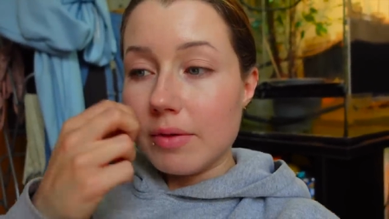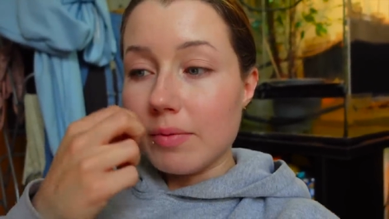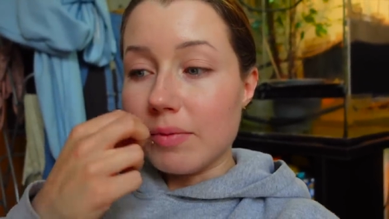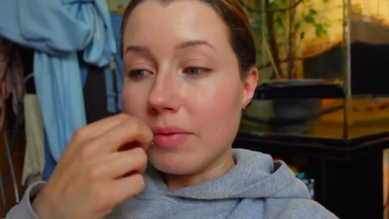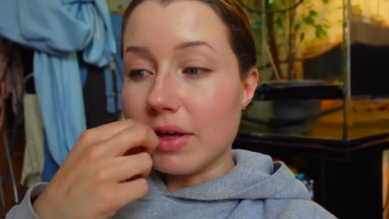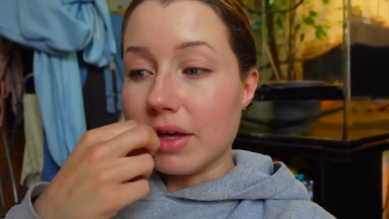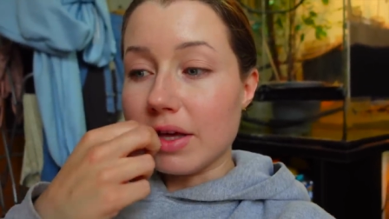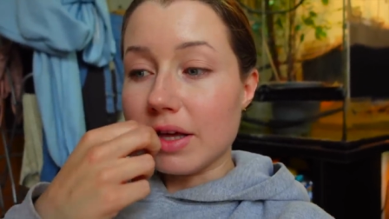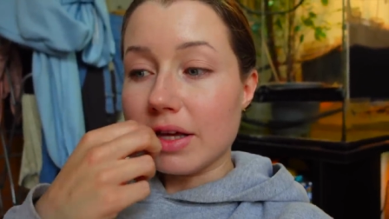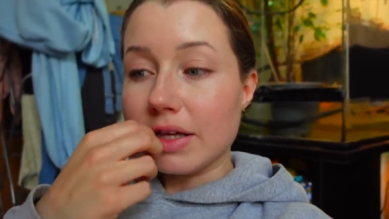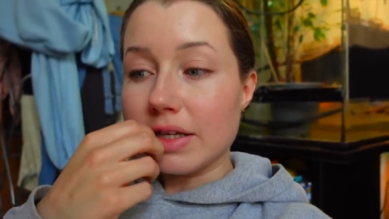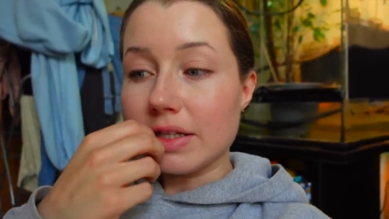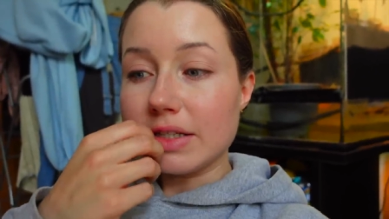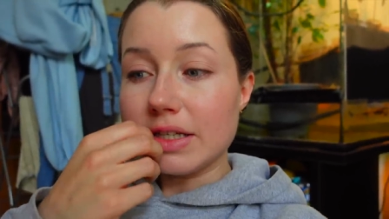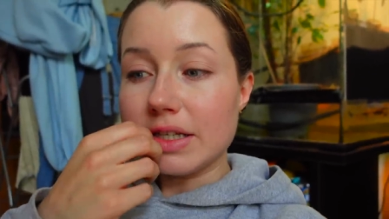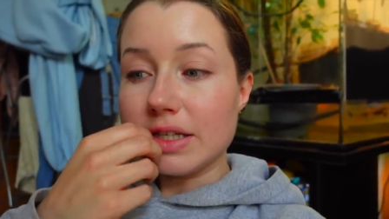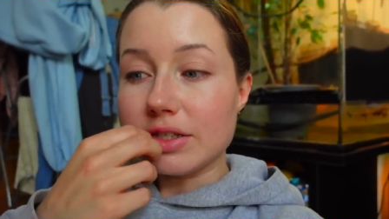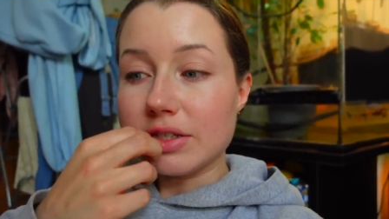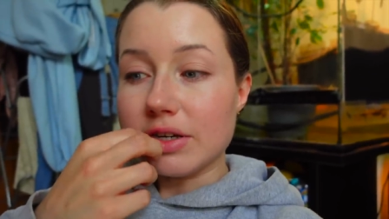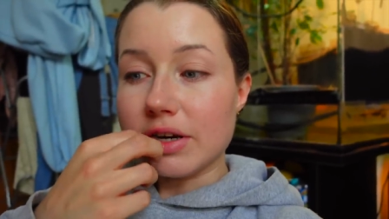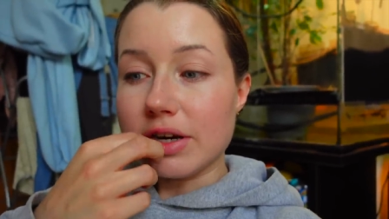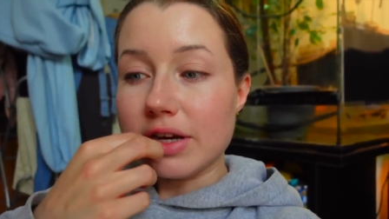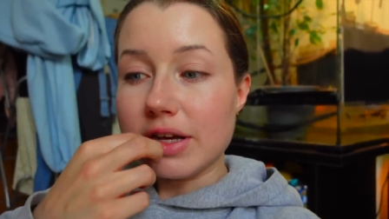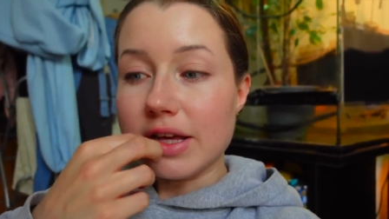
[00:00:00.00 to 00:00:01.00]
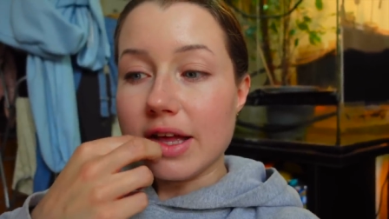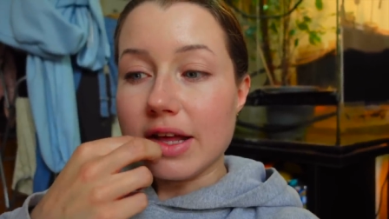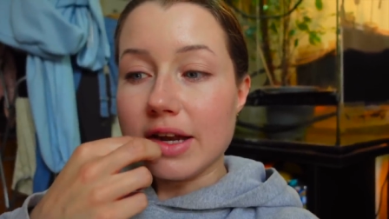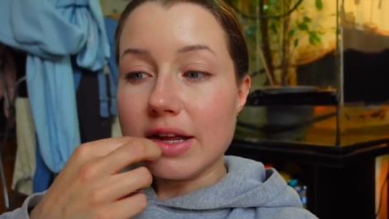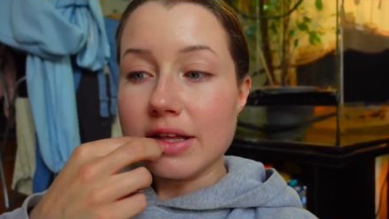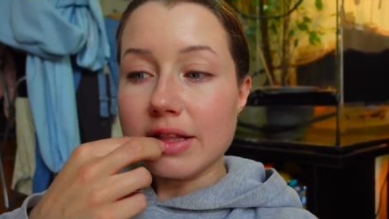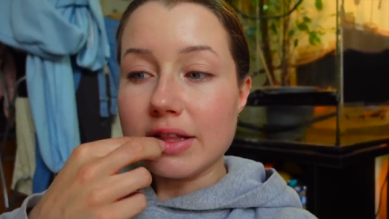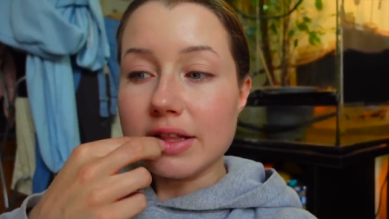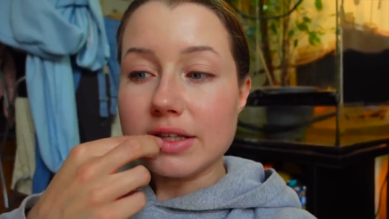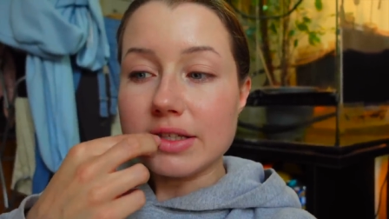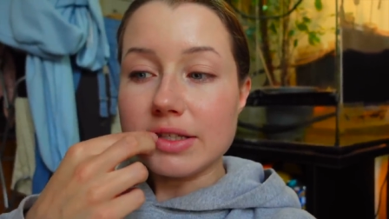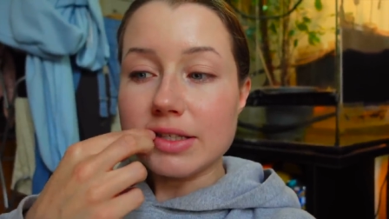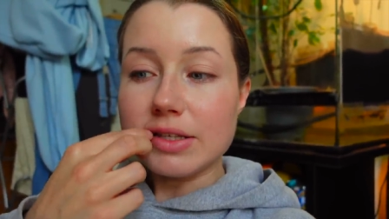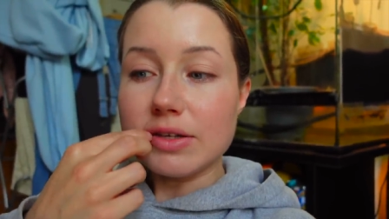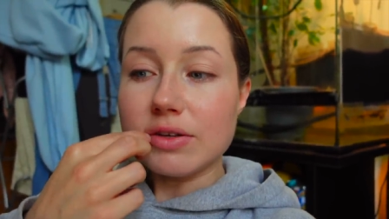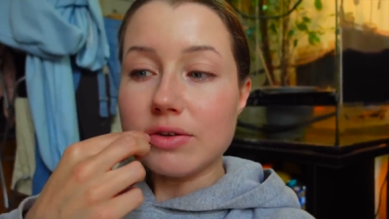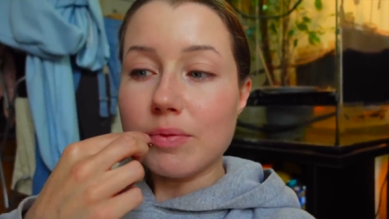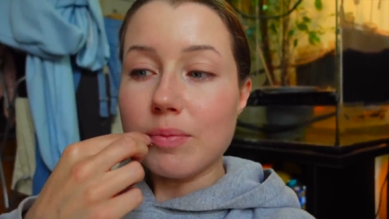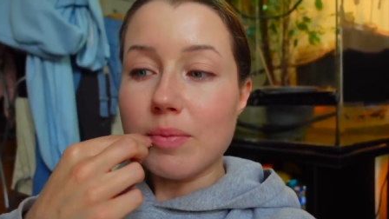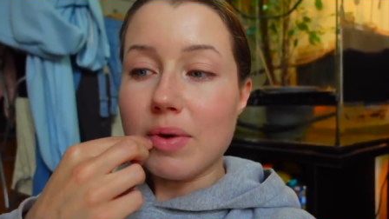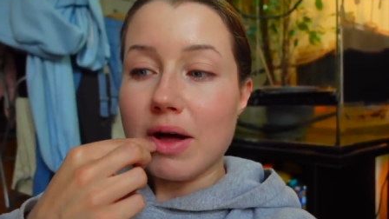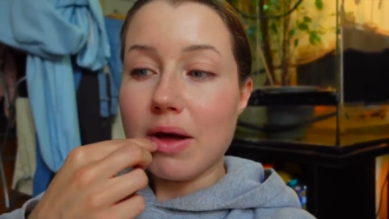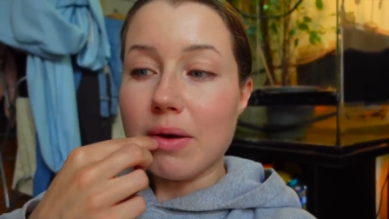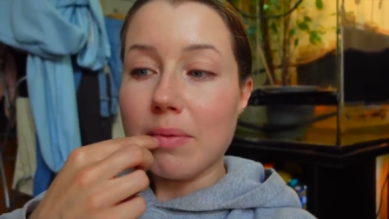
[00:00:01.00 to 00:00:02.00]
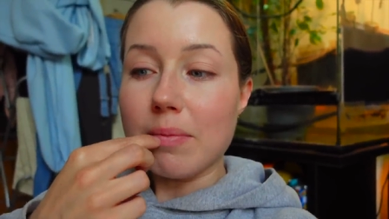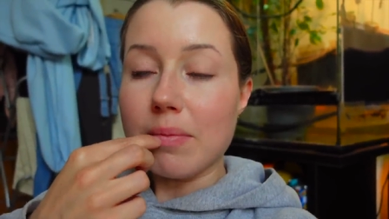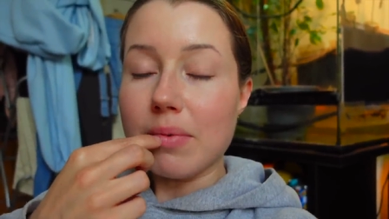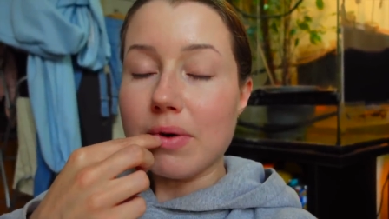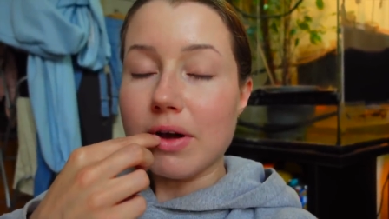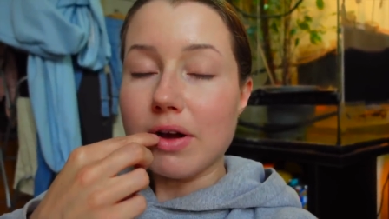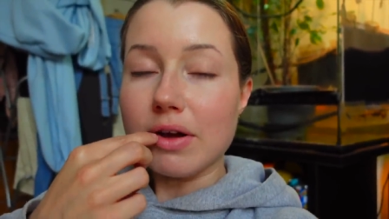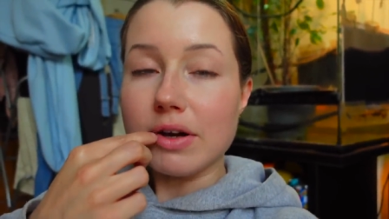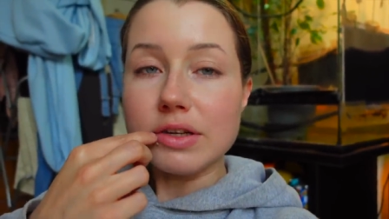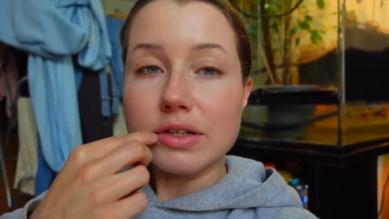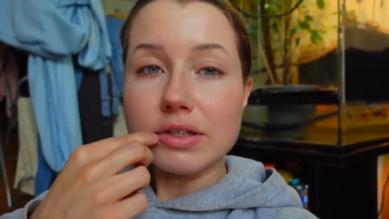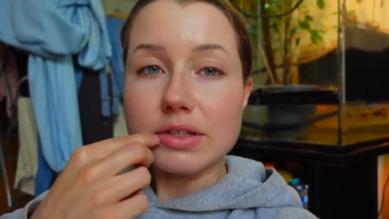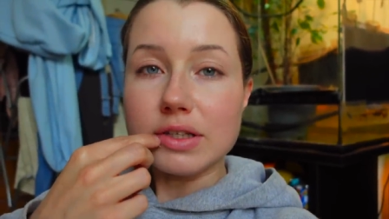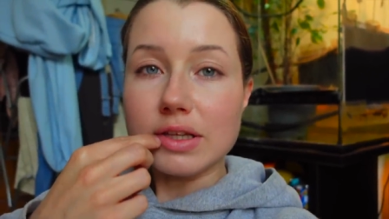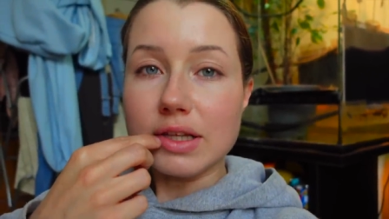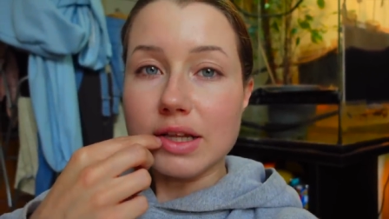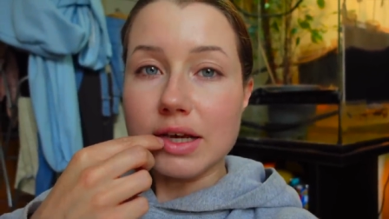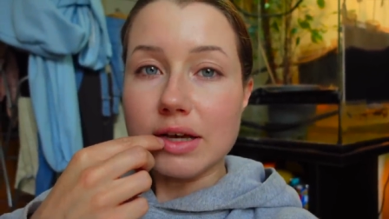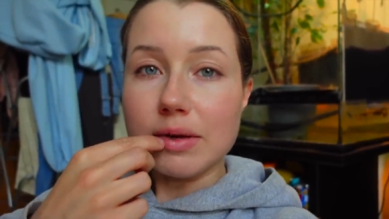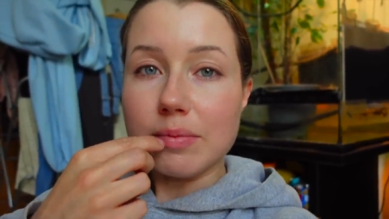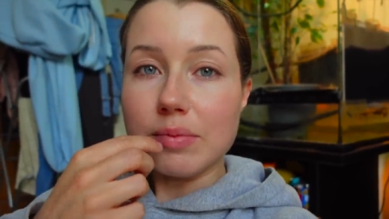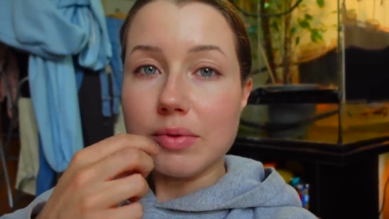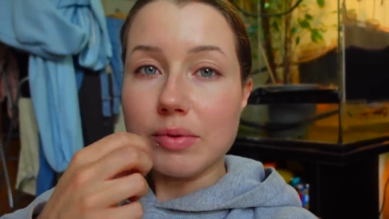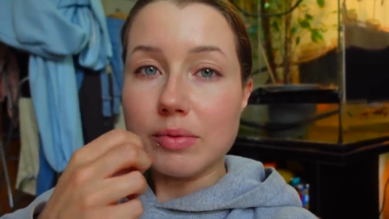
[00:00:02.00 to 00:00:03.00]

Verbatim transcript: because he started getting this little bump on his lip.